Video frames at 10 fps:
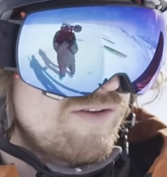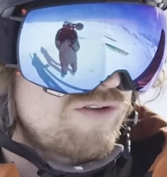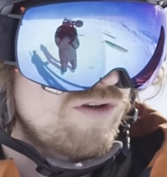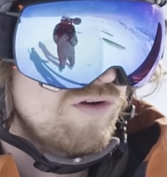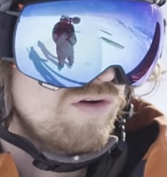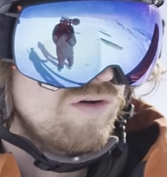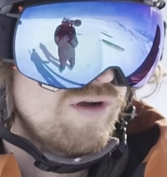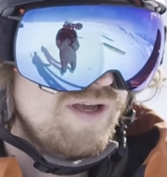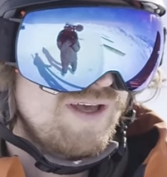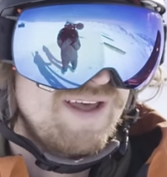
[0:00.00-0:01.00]

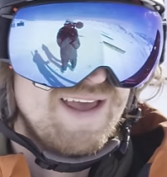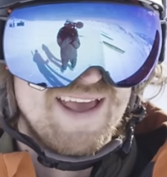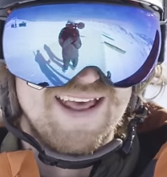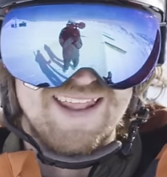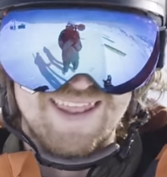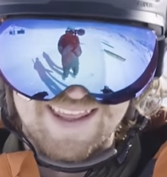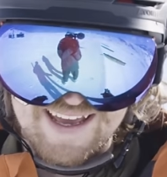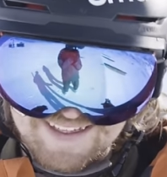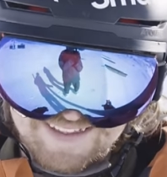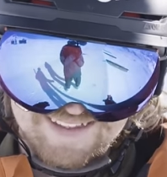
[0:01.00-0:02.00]
So
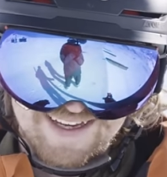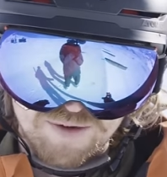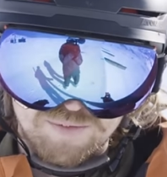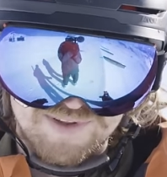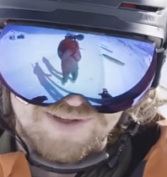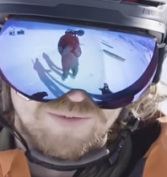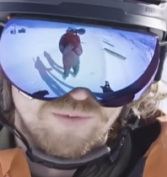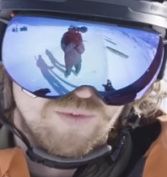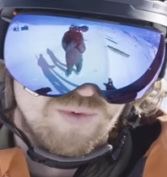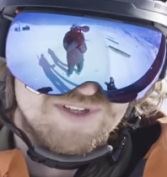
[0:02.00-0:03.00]
that attempt
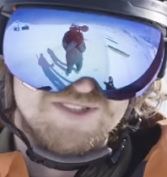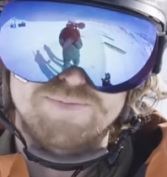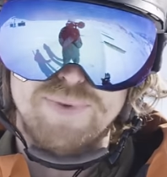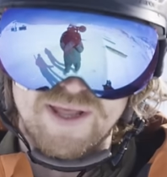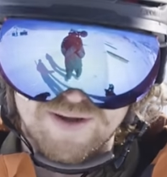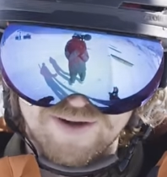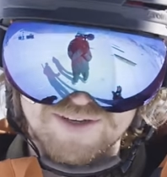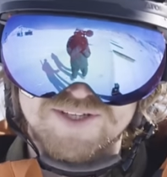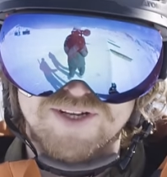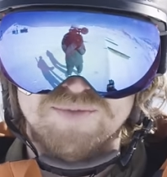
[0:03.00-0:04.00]
was better
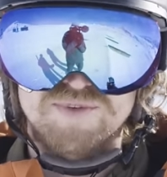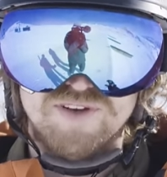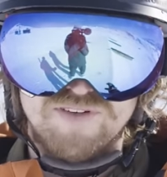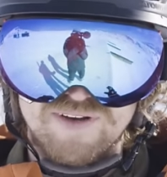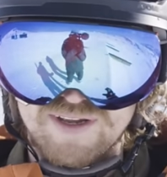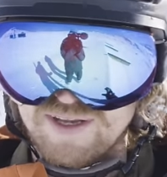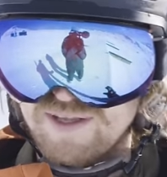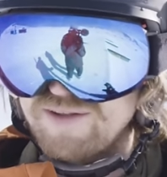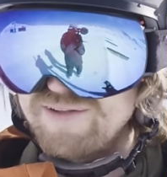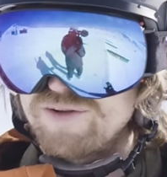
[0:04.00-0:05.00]
in terms of like
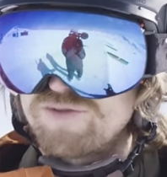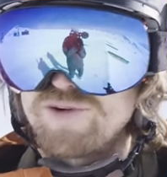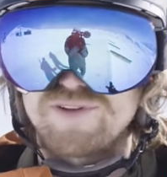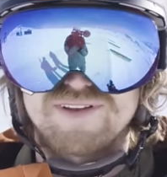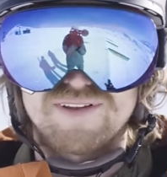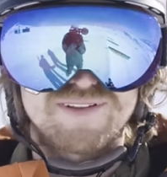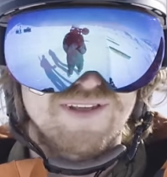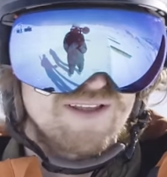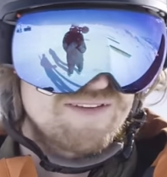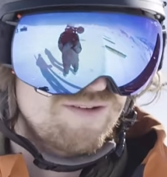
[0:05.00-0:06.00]
not rotating the
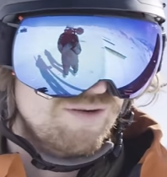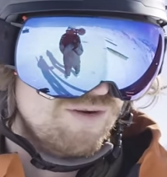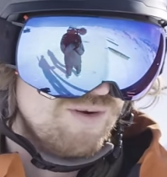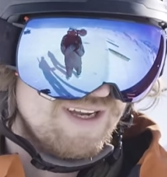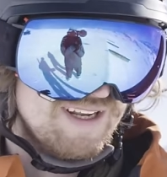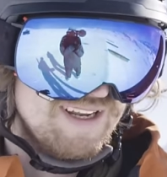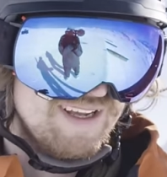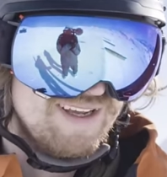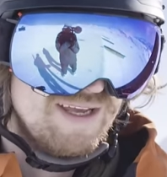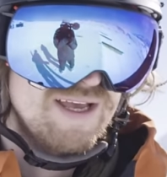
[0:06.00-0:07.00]
tails too quickly